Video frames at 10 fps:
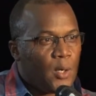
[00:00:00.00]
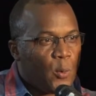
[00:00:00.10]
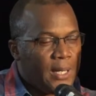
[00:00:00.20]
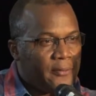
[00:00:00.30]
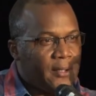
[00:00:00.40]

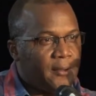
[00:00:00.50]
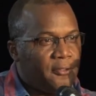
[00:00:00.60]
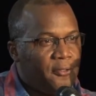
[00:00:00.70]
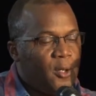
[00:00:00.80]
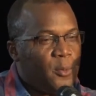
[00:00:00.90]
We have
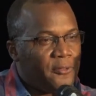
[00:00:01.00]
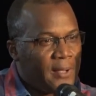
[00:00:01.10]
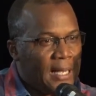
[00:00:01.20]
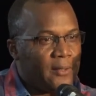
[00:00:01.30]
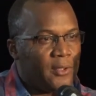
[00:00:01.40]
confirmed with
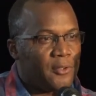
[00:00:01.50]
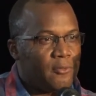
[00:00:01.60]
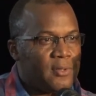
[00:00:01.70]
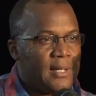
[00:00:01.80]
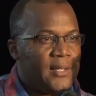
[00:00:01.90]
Carnival
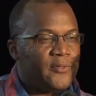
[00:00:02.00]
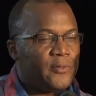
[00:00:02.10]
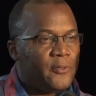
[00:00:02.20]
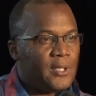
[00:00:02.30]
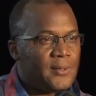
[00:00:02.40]
Cruise Lines
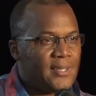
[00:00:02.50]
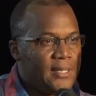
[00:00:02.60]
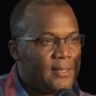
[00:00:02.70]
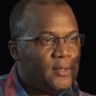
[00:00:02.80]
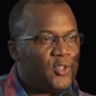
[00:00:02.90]
for the
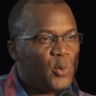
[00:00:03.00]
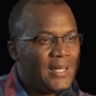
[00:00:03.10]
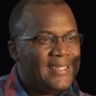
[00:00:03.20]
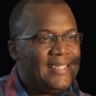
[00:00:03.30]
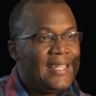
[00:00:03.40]
season
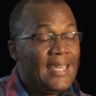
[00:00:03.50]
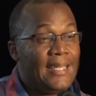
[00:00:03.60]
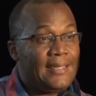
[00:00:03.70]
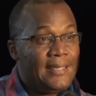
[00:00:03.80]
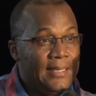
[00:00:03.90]

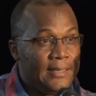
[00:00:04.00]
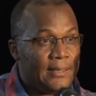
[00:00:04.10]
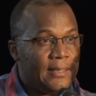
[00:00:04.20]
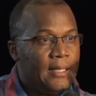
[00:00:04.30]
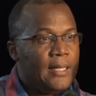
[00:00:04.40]

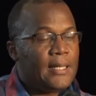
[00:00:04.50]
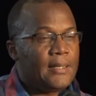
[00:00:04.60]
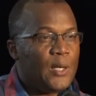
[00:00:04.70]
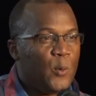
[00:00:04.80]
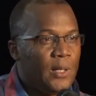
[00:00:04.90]
2018,
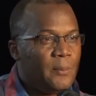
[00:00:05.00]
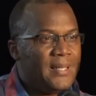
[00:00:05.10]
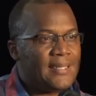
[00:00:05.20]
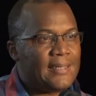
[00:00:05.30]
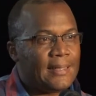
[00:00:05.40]
they will
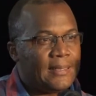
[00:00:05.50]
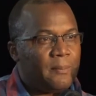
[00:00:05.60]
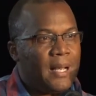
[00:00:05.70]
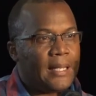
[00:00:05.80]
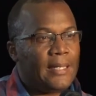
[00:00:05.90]
be starting
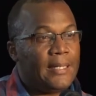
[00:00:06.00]
back